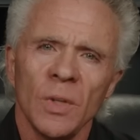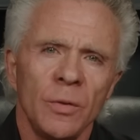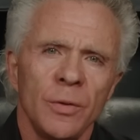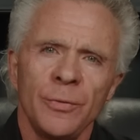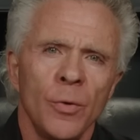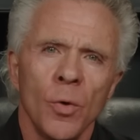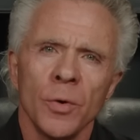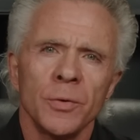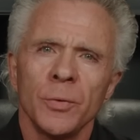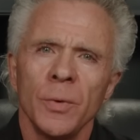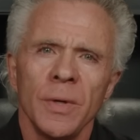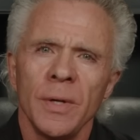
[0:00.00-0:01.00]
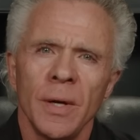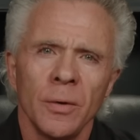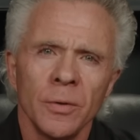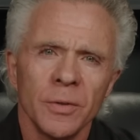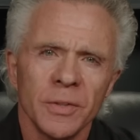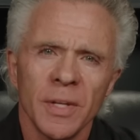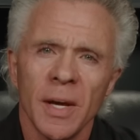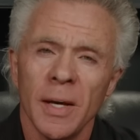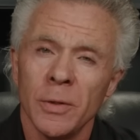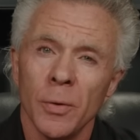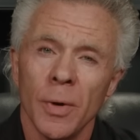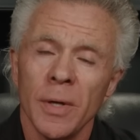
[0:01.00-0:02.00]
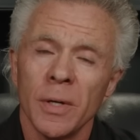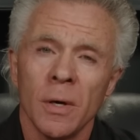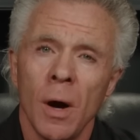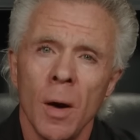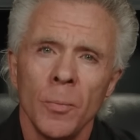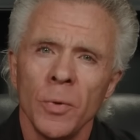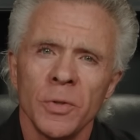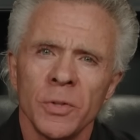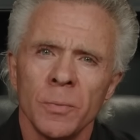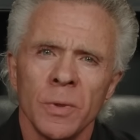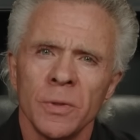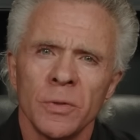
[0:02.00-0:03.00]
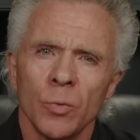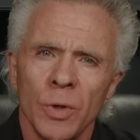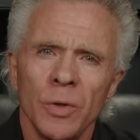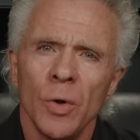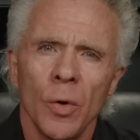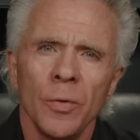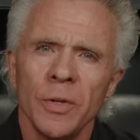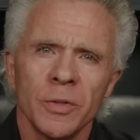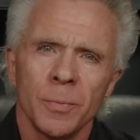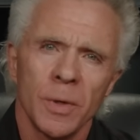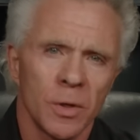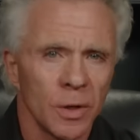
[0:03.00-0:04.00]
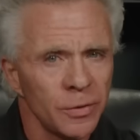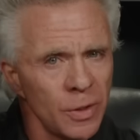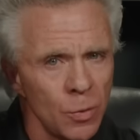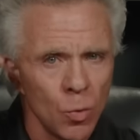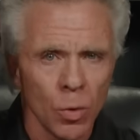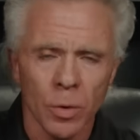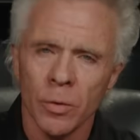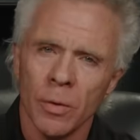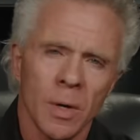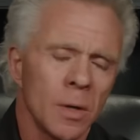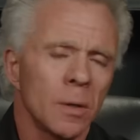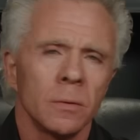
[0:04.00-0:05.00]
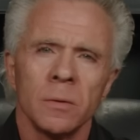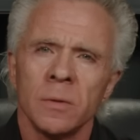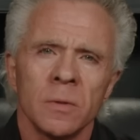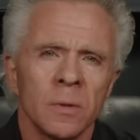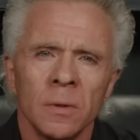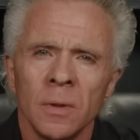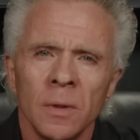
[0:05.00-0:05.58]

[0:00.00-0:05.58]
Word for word: the four and twenty elders, they had great accomplishments. We know this because they wore crowns.